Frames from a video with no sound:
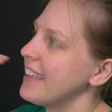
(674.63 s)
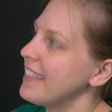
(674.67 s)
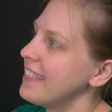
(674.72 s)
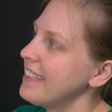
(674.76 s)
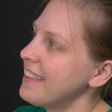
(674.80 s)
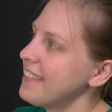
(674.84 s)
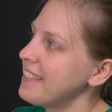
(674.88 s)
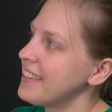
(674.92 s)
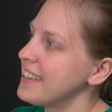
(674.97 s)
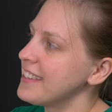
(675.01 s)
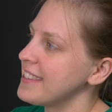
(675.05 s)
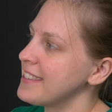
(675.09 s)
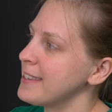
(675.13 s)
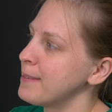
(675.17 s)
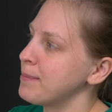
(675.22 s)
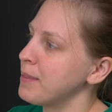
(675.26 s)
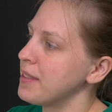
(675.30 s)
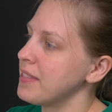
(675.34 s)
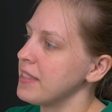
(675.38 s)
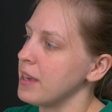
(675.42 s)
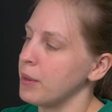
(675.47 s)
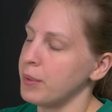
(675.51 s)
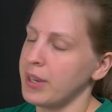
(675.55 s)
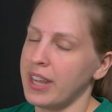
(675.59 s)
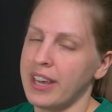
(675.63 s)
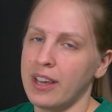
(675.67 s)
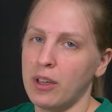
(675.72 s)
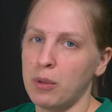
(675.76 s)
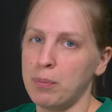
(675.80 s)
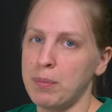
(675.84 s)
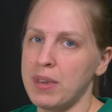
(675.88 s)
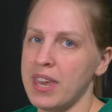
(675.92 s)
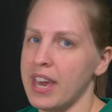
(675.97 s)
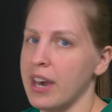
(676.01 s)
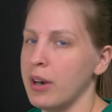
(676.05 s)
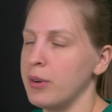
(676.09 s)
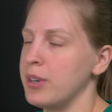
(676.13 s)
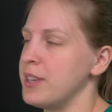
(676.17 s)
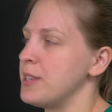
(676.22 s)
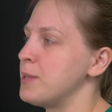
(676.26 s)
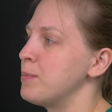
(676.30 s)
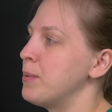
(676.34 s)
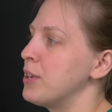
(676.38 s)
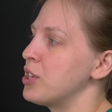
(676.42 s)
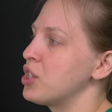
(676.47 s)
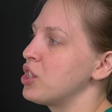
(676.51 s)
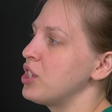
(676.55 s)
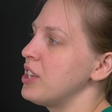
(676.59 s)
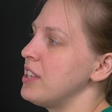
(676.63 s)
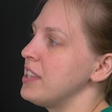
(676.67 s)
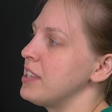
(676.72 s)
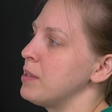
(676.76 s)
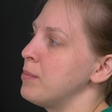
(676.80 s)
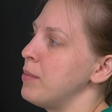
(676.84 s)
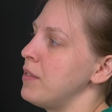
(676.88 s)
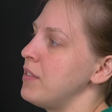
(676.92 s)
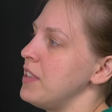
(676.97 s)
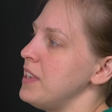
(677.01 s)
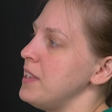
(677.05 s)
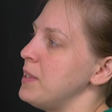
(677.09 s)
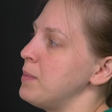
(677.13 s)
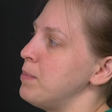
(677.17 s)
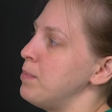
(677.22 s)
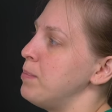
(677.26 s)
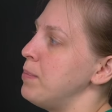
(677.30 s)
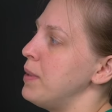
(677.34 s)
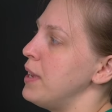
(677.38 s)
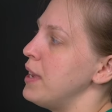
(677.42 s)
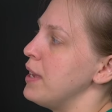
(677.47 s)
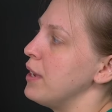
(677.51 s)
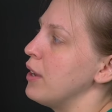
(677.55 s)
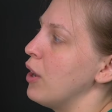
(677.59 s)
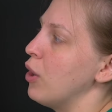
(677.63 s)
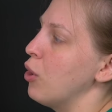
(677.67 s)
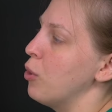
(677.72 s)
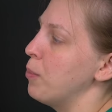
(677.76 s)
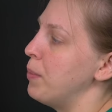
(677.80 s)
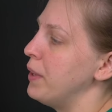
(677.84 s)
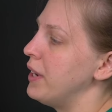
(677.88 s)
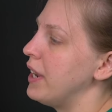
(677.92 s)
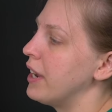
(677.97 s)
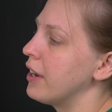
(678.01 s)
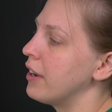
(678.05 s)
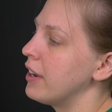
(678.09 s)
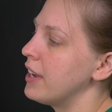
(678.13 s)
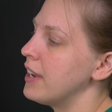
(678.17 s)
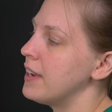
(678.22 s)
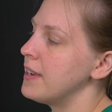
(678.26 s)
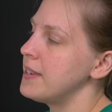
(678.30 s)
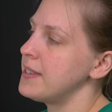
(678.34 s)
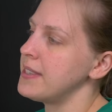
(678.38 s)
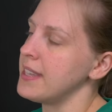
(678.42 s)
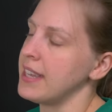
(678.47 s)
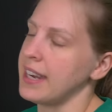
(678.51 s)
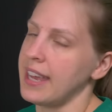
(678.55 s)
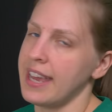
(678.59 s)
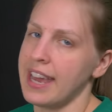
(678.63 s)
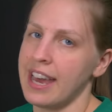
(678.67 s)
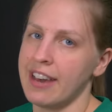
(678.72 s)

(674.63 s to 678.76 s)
I think that's something that would help me out, especially in some of these big open areas that I